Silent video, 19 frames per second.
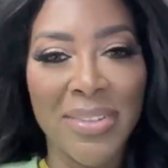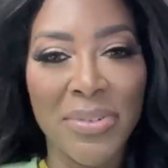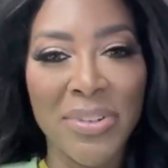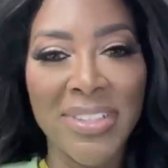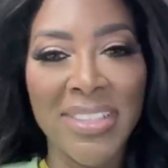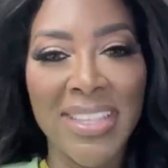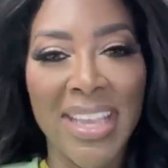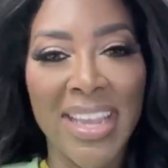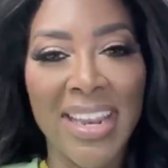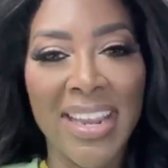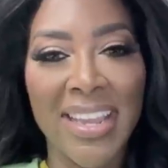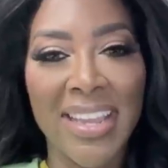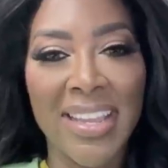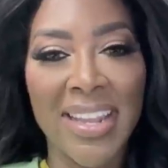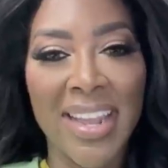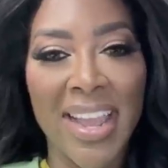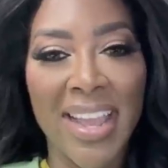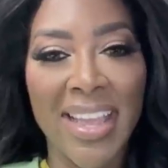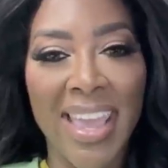Someone's
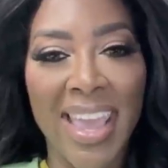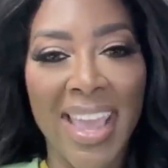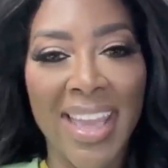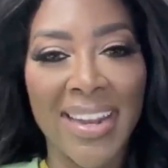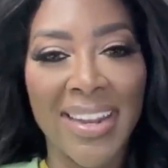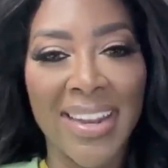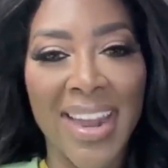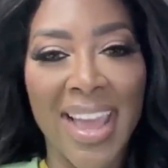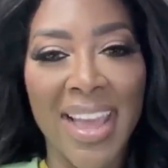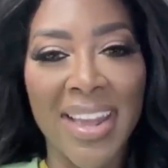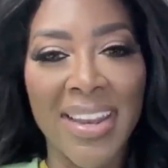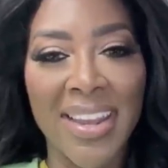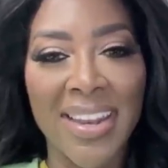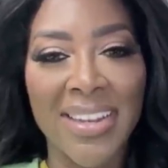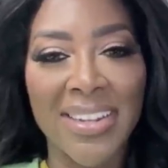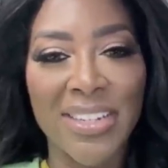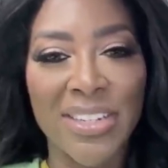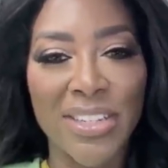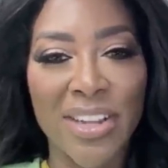saying a Kandi and I
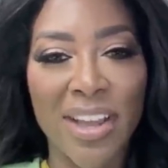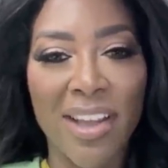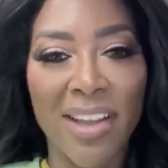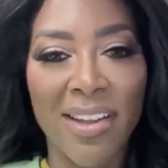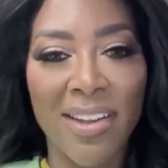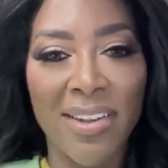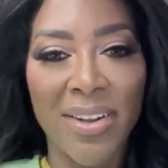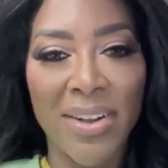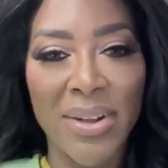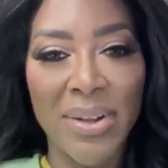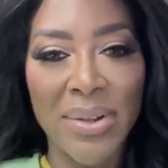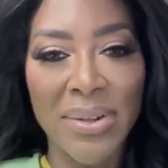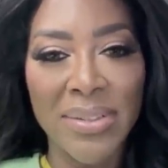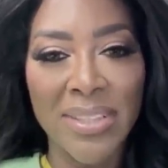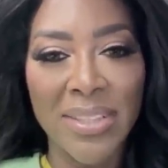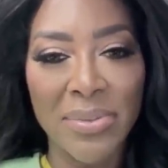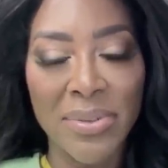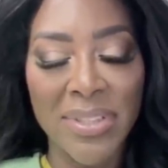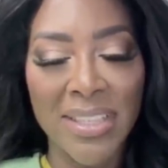need a
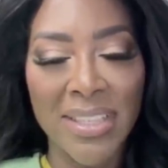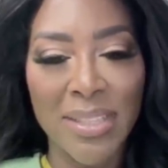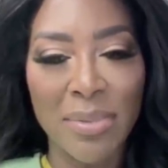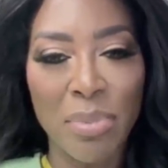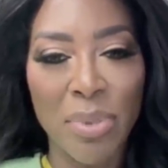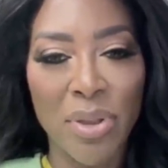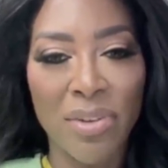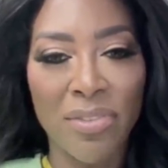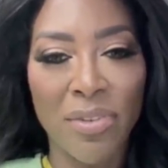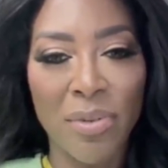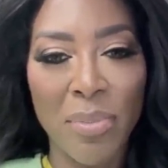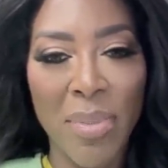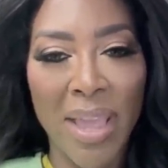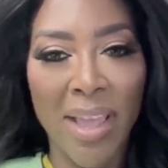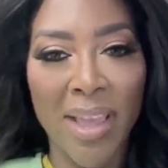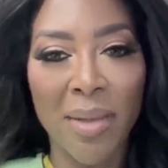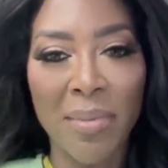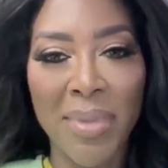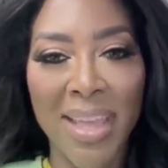show. Someone says beautiful
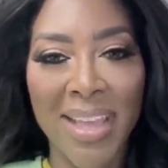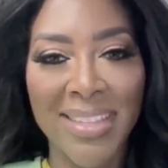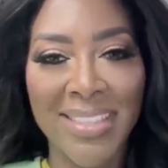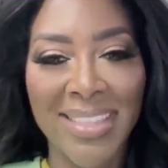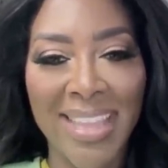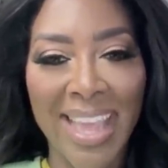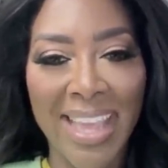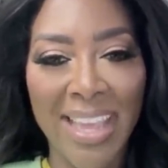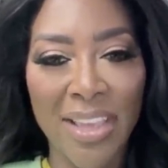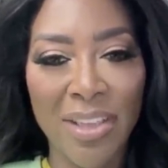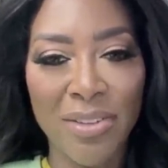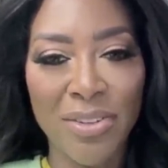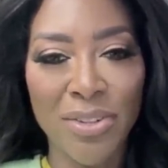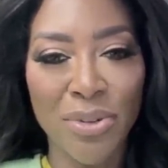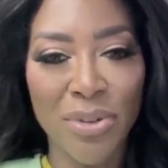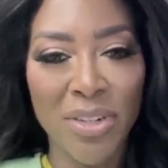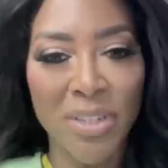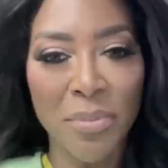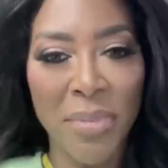makeup. Yes, thank you,
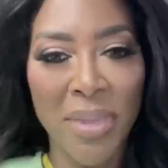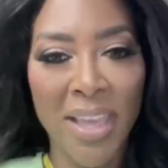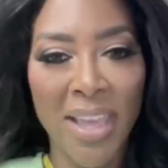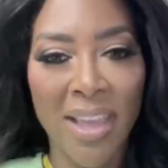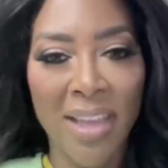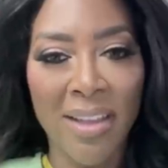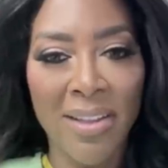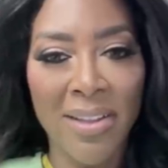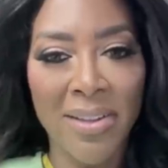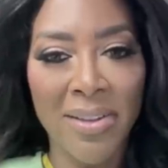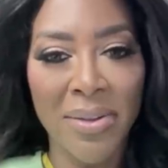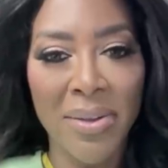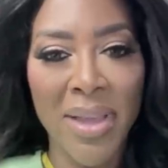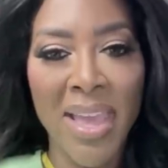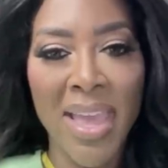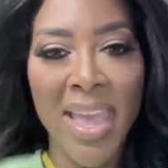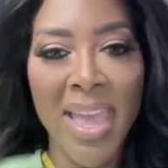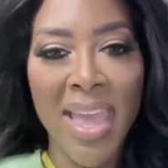George Miguel.